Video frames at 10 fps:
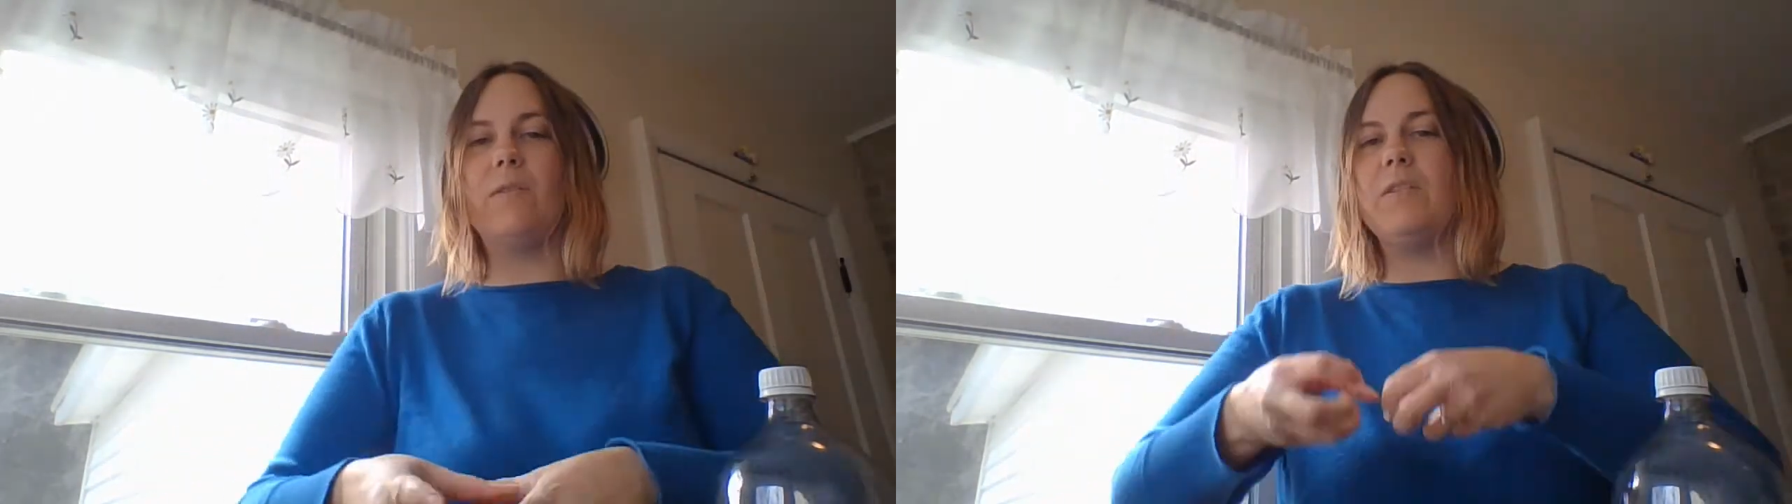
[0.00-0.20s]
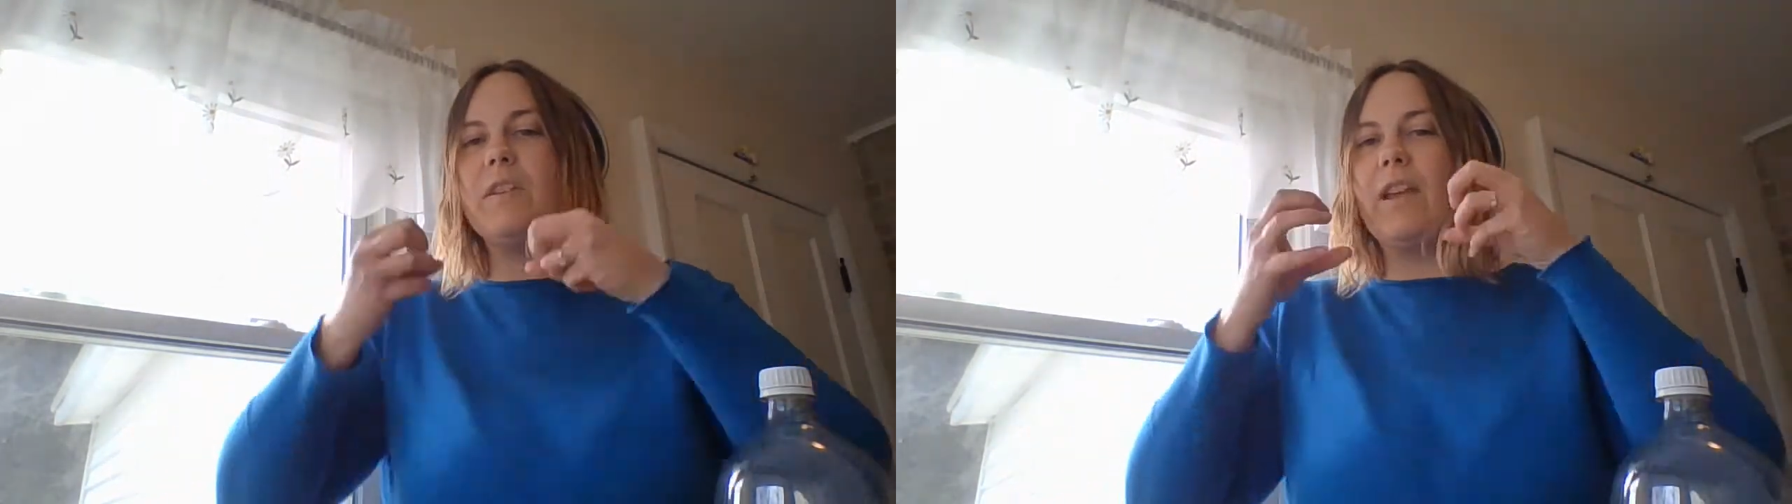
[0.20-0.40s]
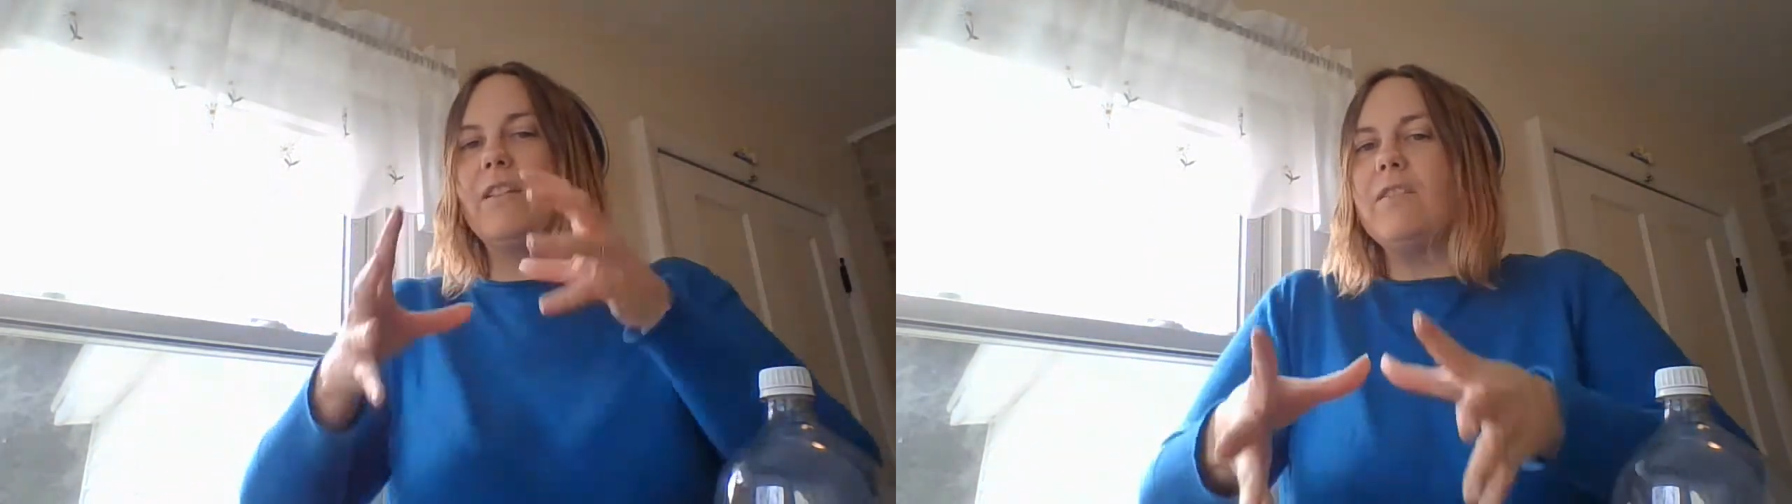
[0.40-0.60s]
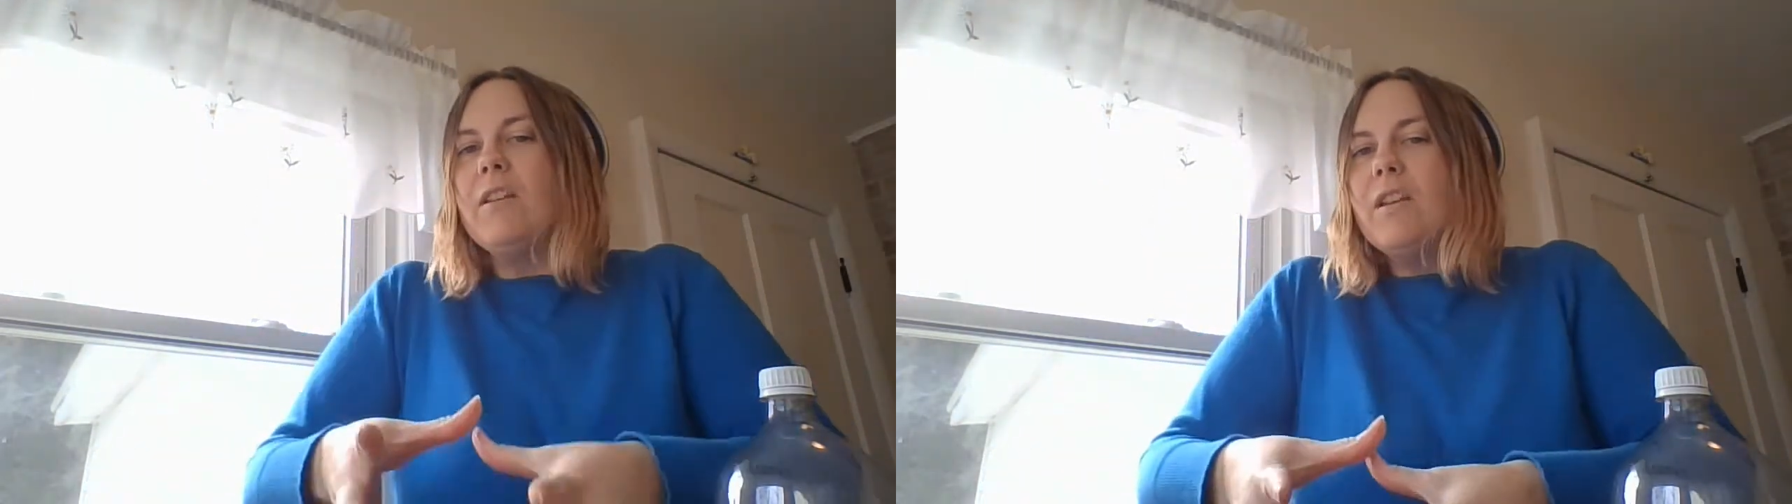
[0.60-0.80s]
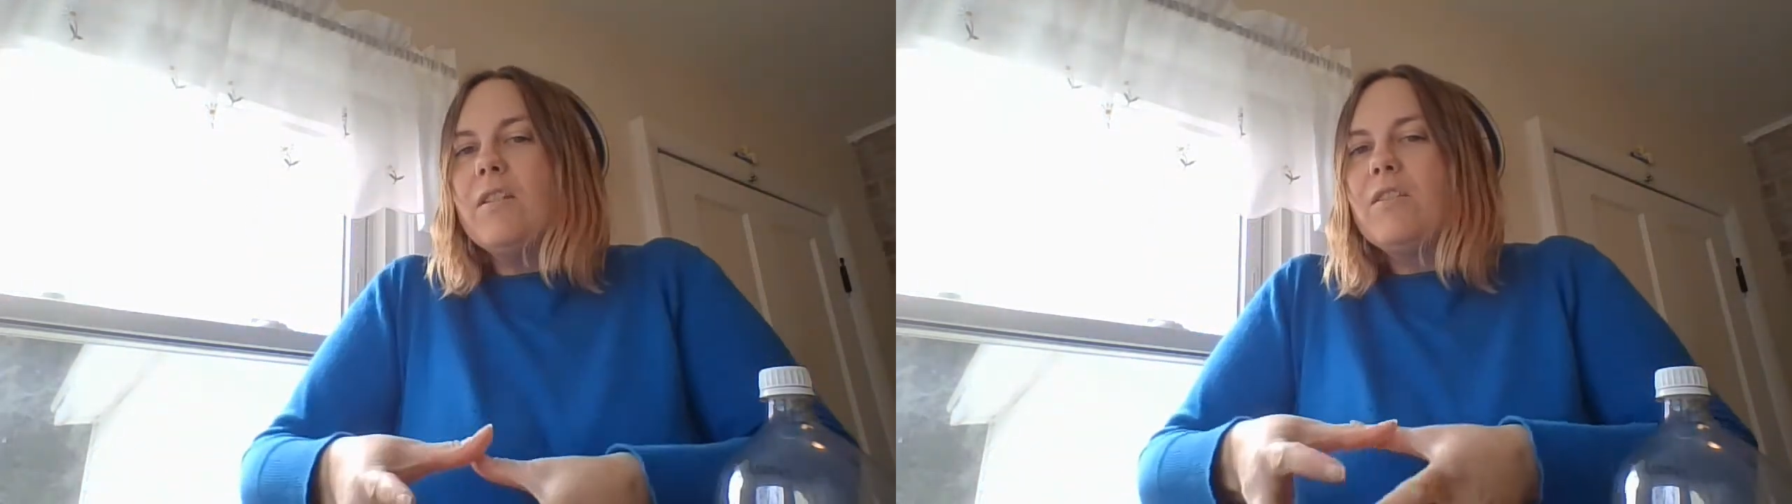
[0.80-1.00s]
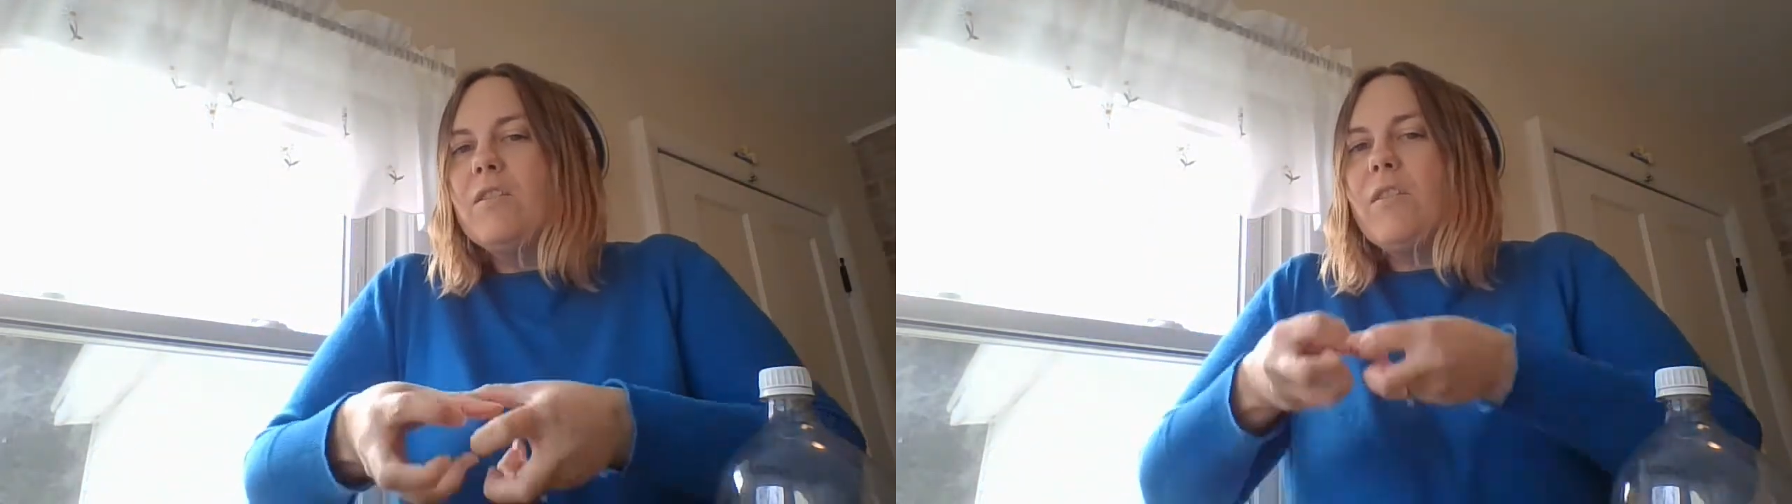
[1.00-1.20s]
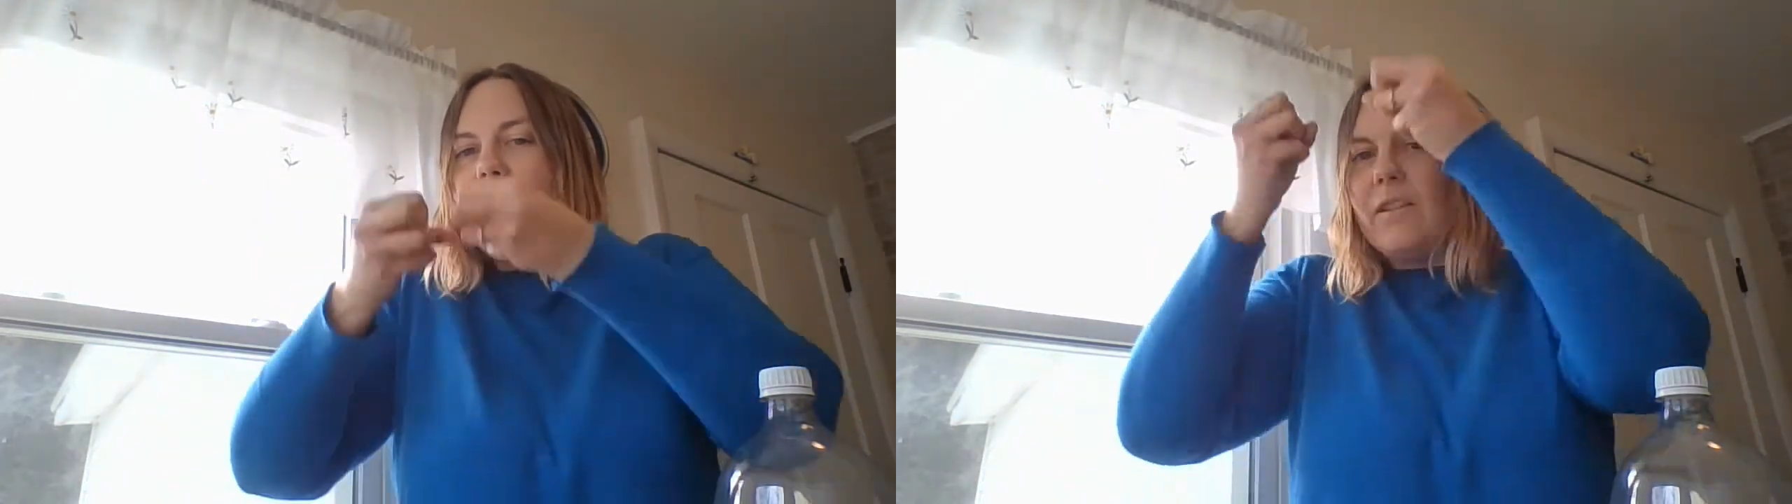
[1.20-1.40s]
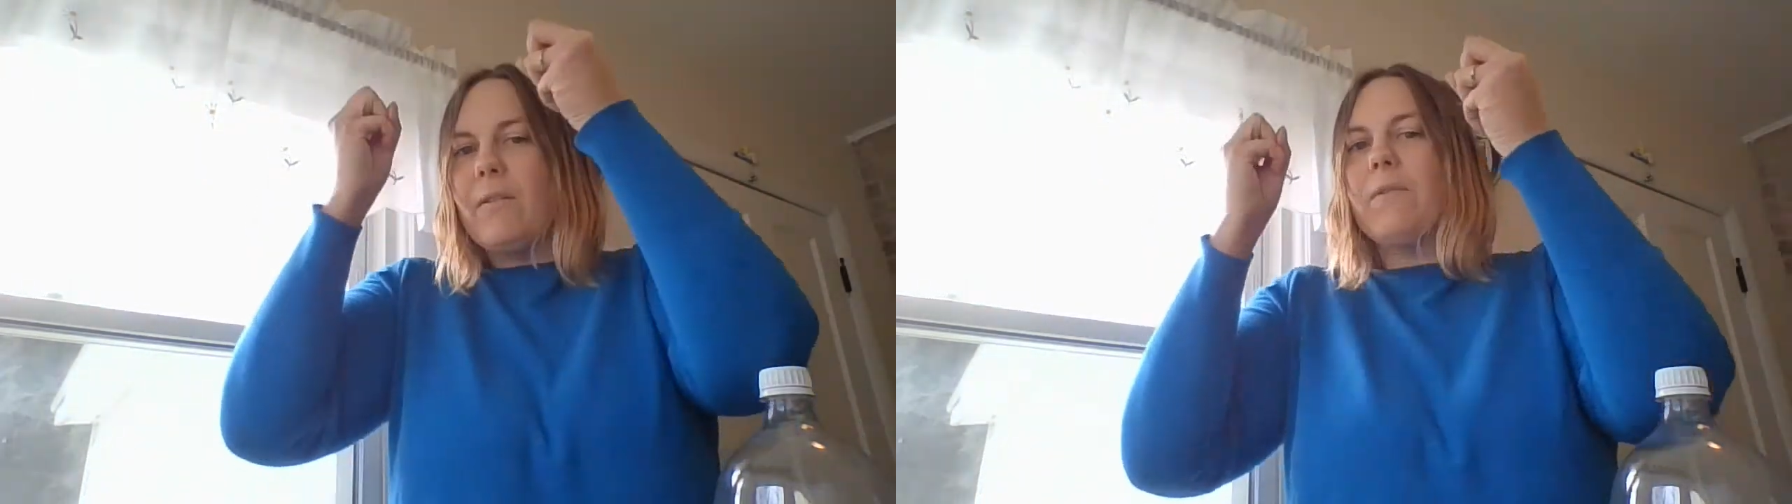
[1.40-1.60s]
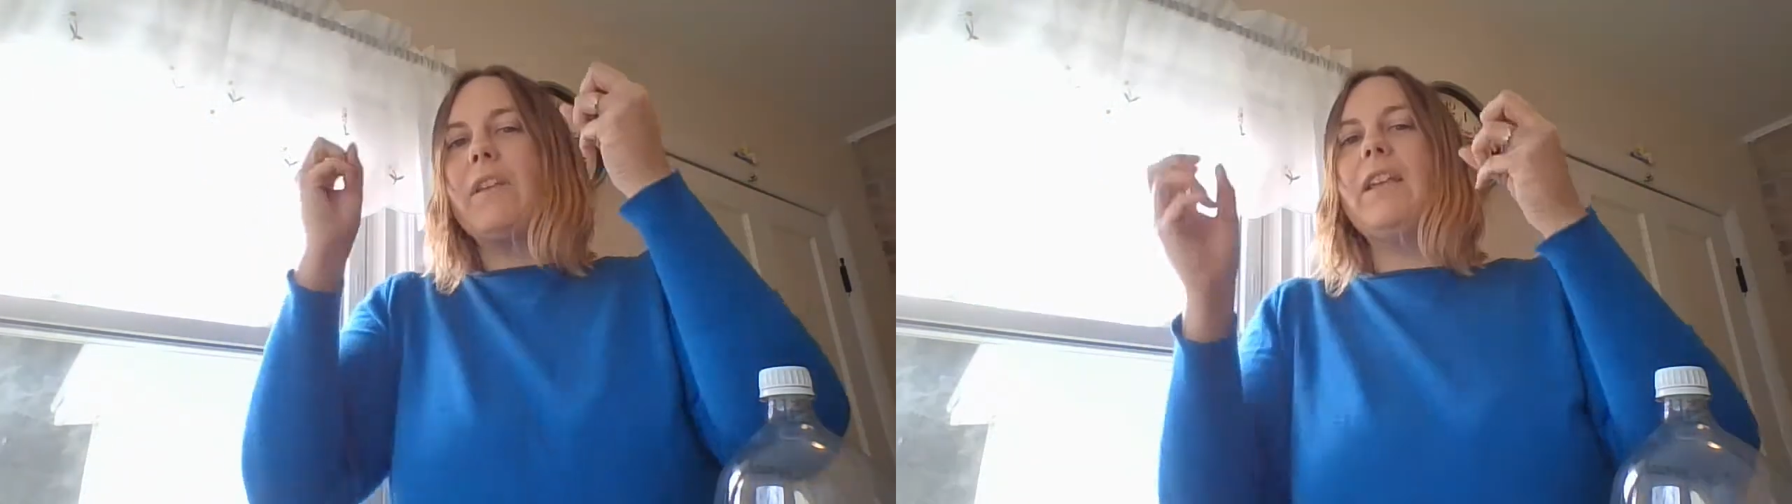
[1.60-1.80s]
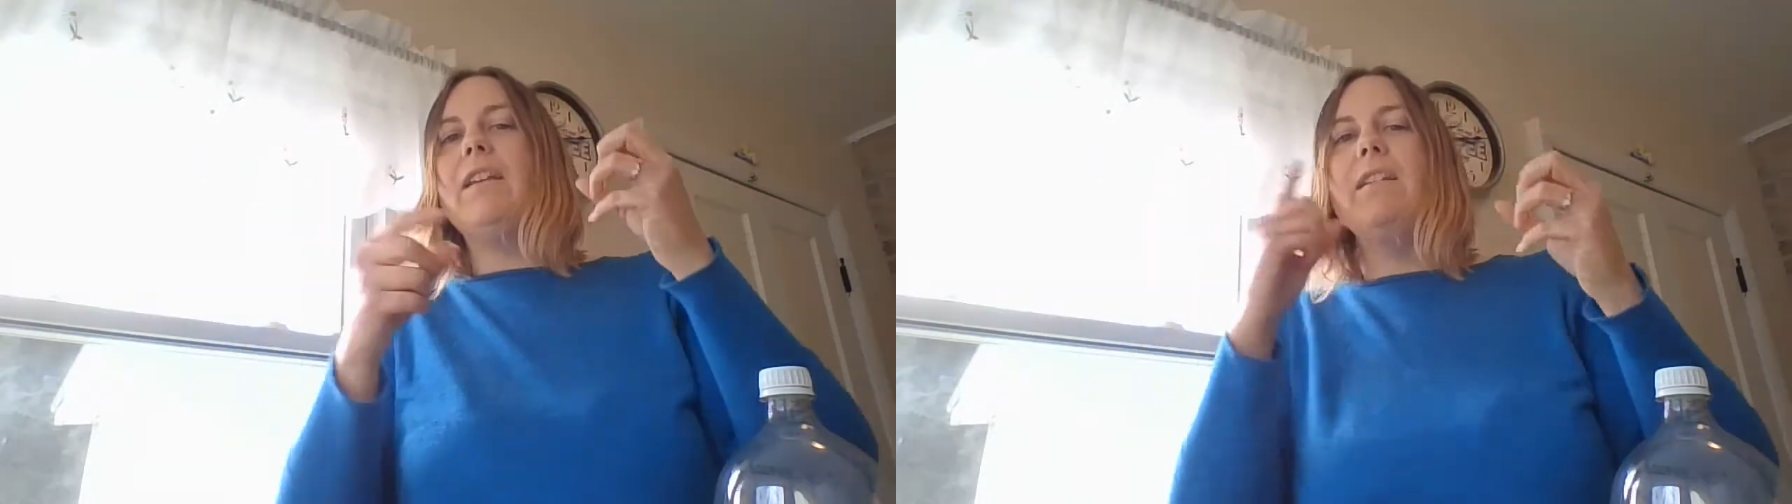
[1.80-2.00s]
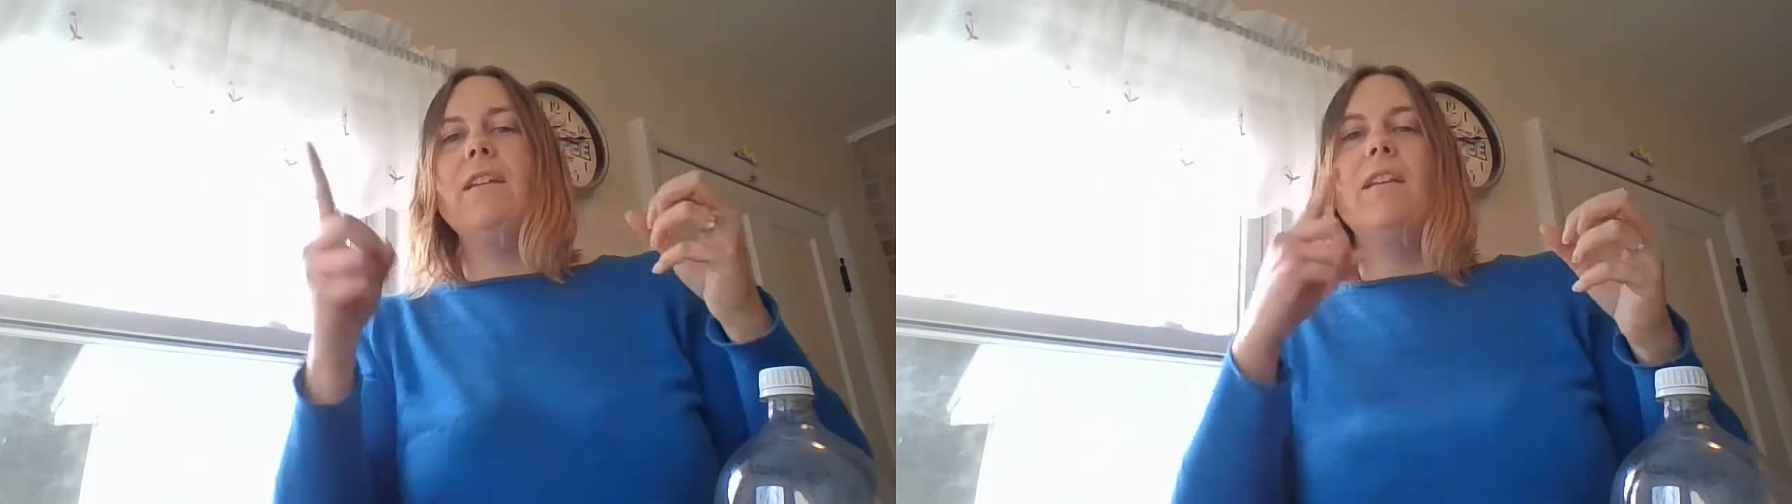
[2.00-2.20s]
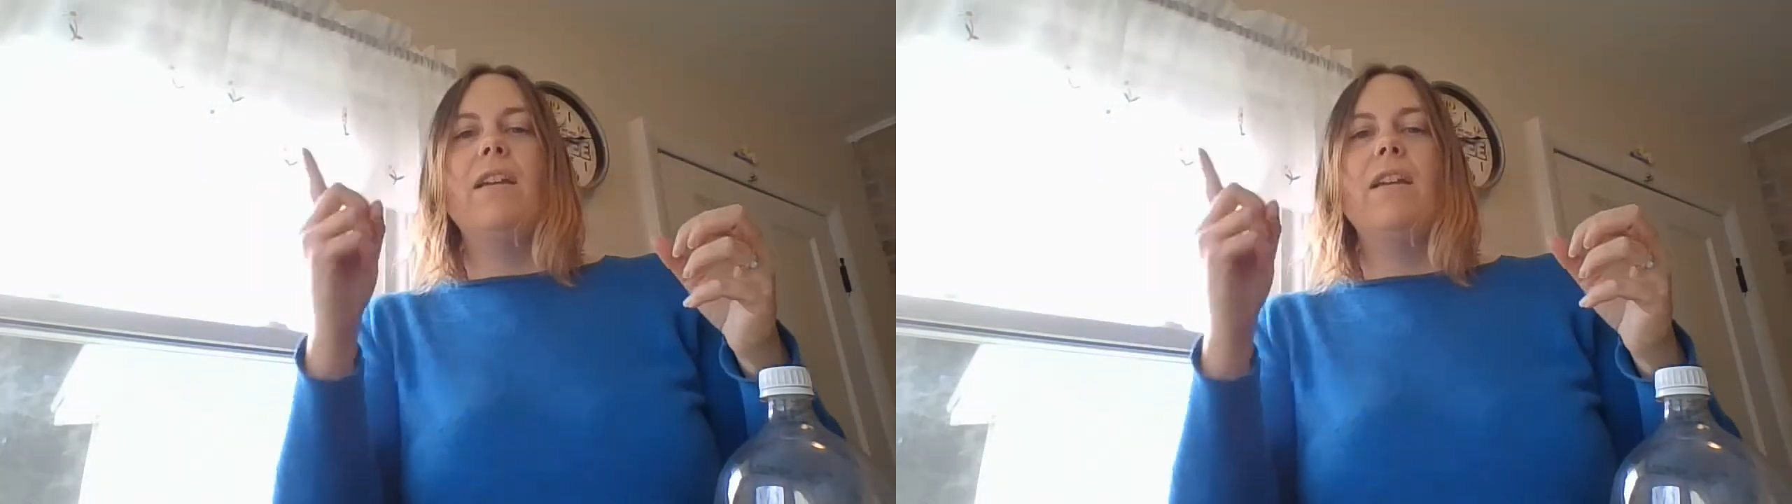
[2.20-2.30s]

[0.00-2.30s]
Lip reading: So it just kind of soaks everything in,